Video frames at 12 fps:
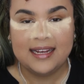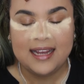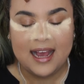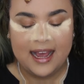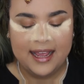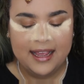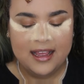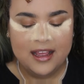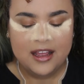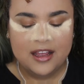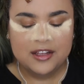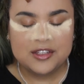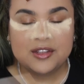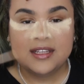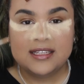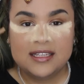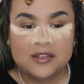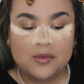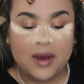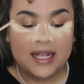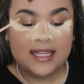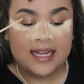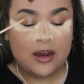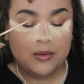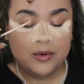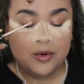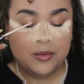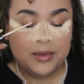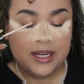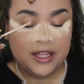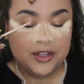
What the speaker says: under eye. So this is one that I would normally